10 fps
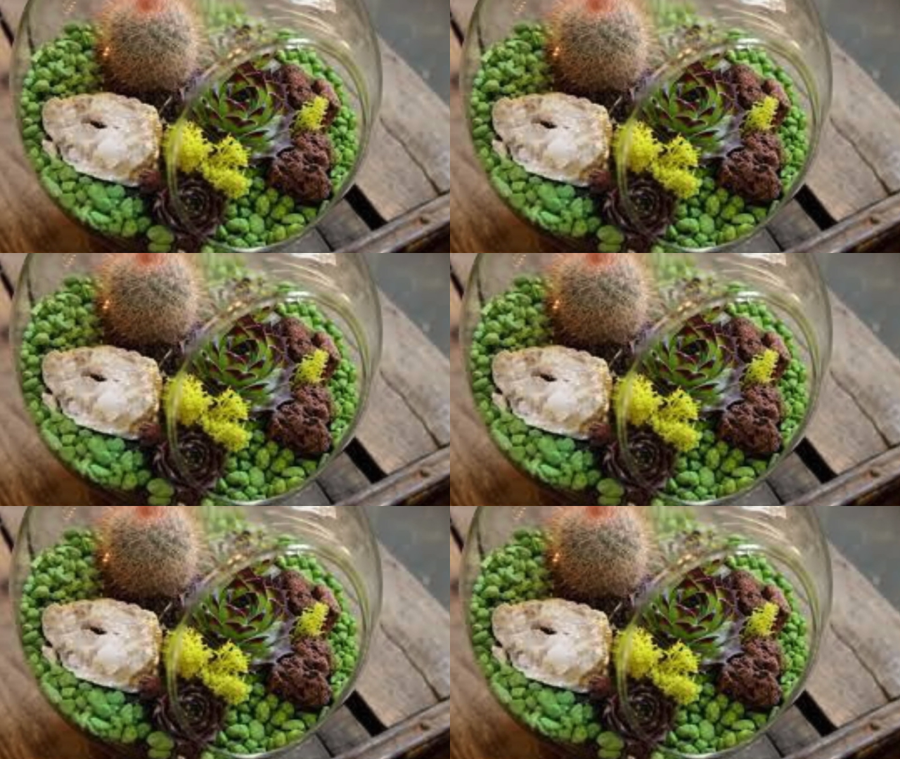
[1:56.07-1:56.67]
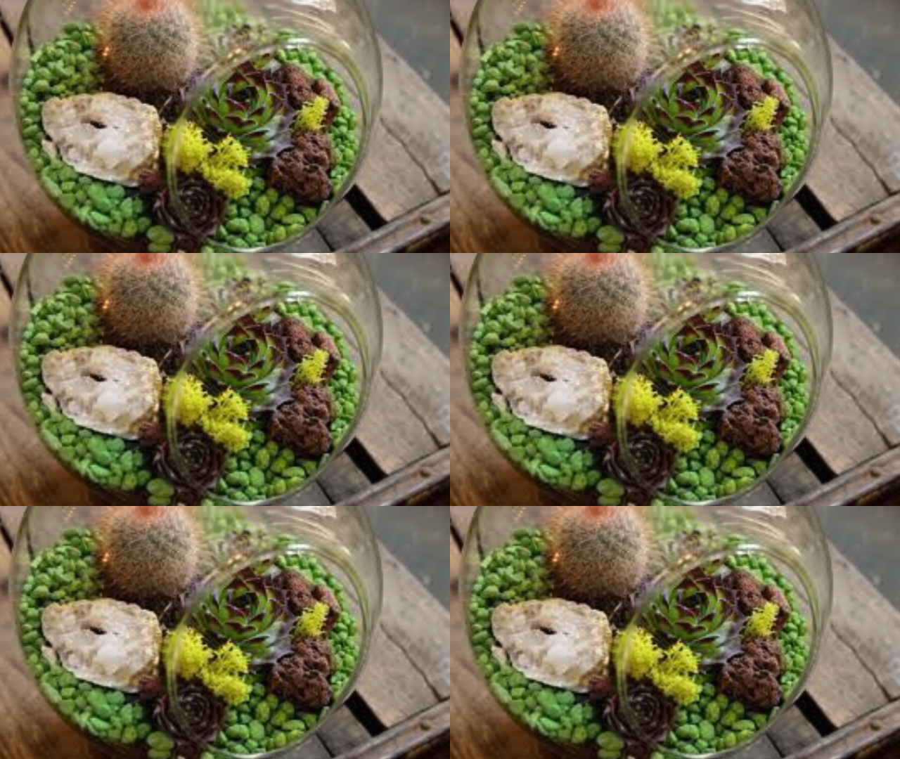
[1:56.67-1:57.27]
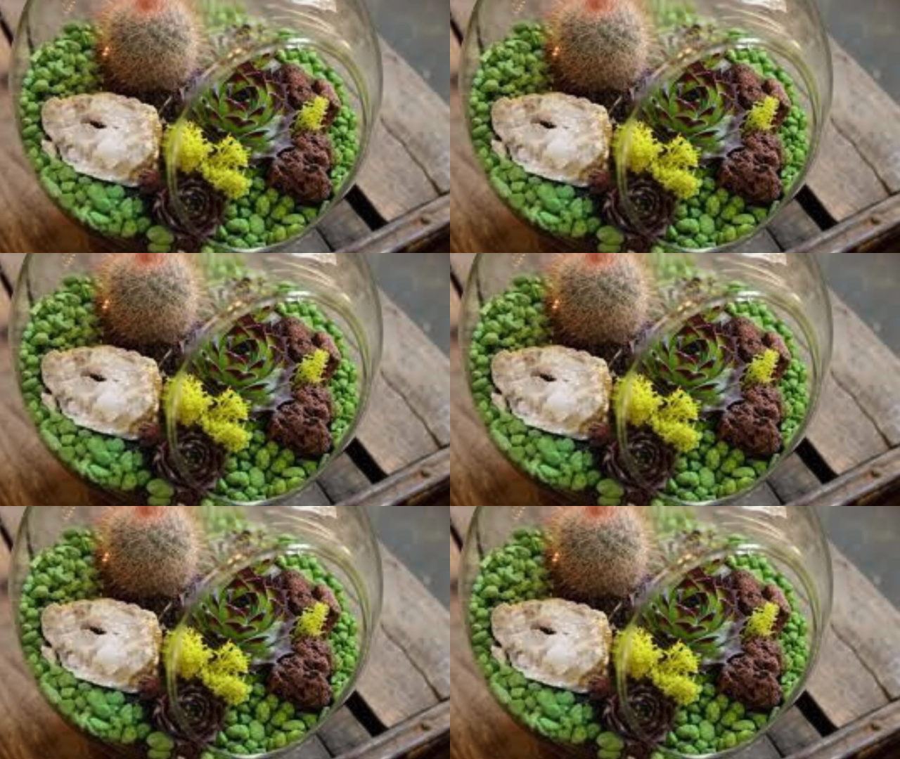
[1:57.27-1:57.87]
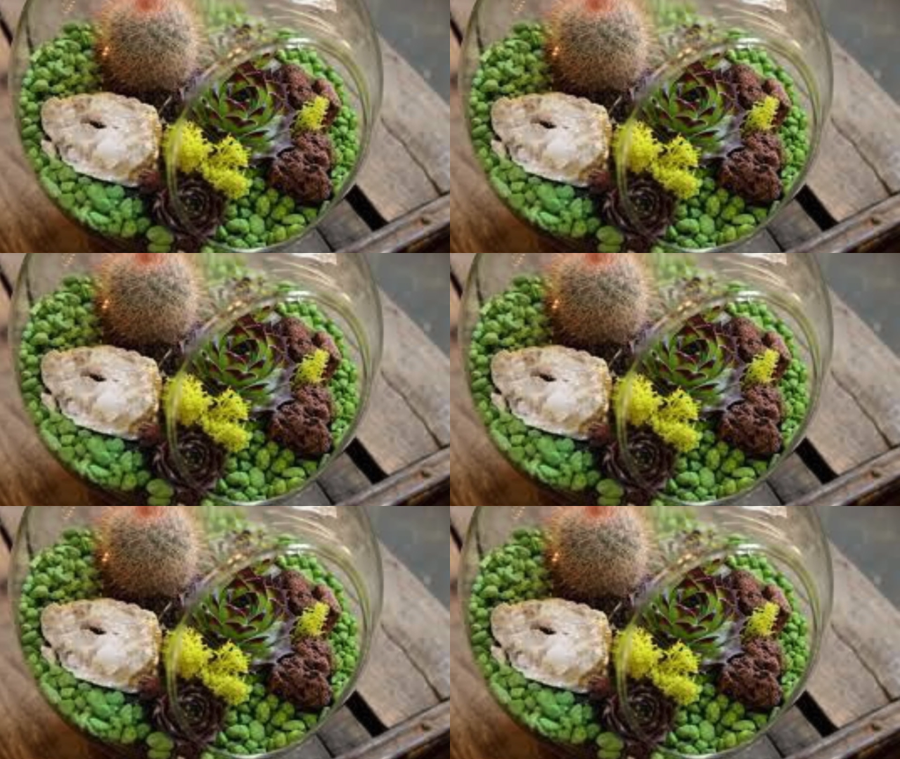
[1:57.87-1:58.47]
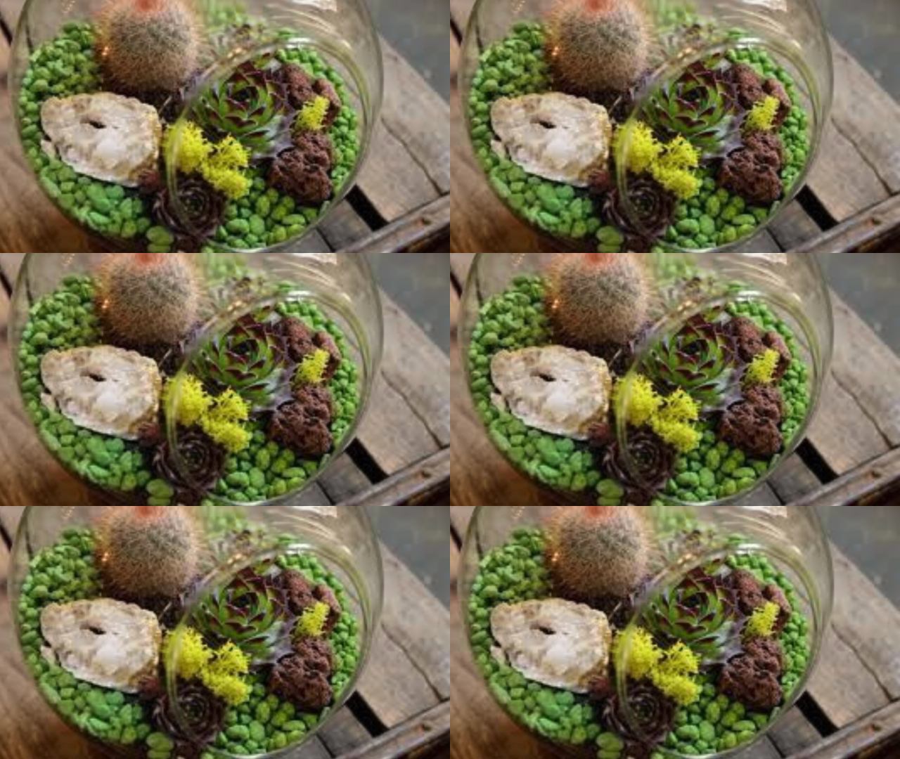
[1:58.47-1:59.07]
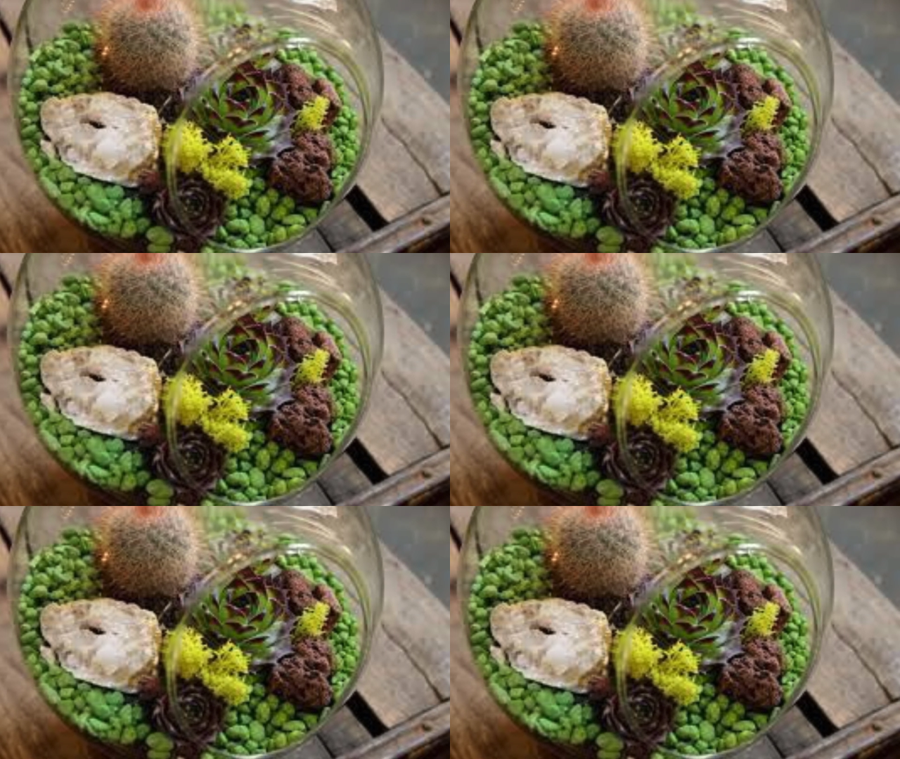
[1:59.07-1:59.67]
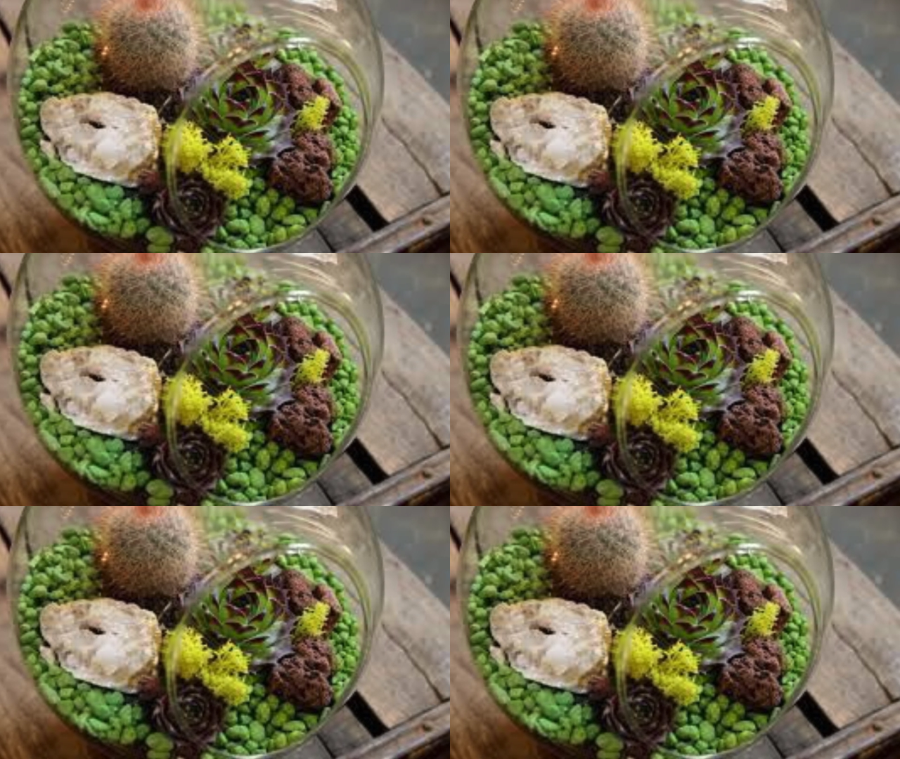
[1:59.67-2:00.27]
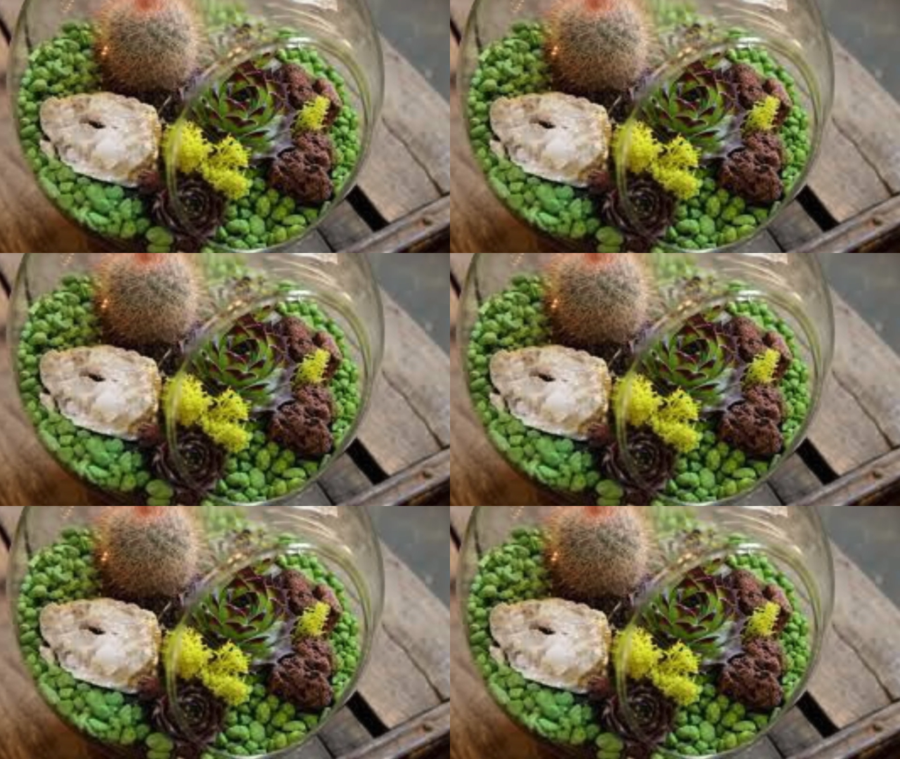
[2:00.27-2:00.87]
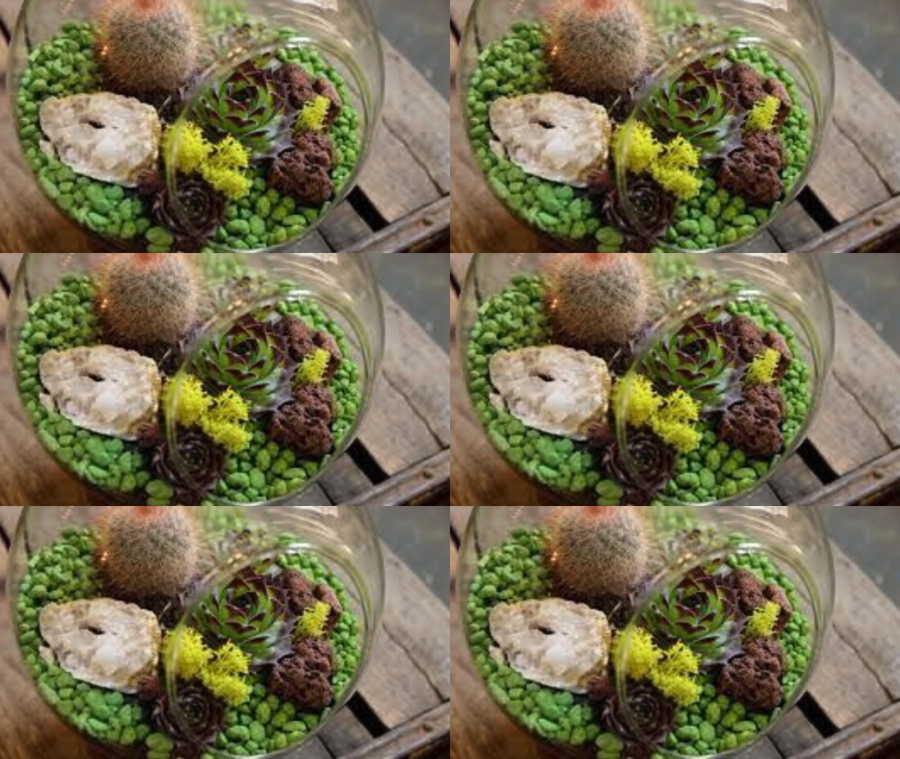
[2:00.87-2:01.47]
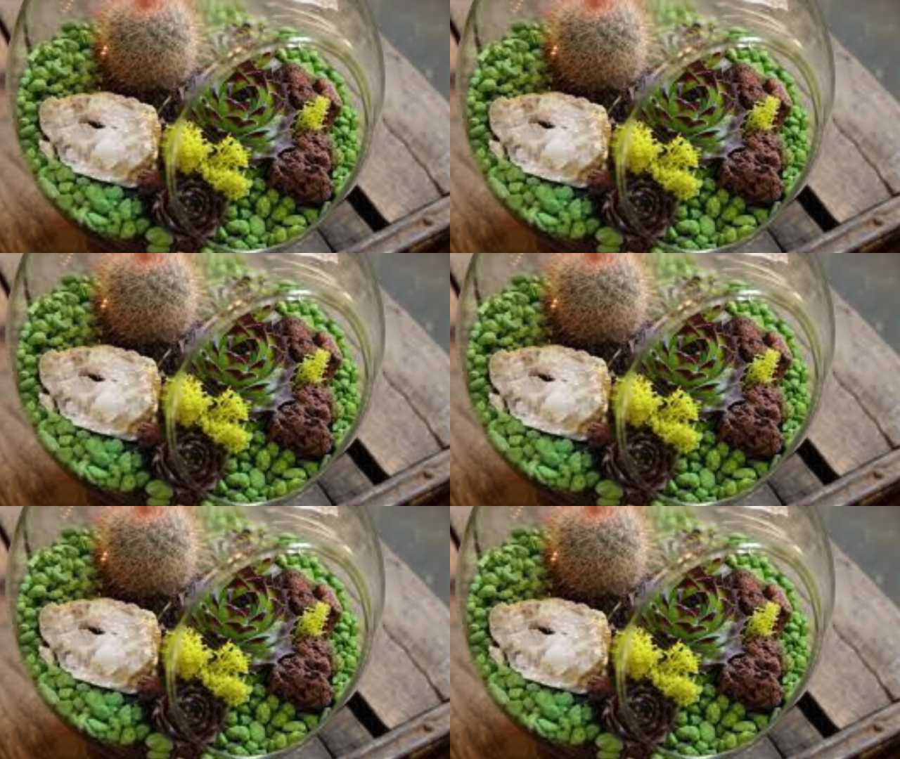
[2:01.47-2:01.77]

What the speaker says: (no speaker visible)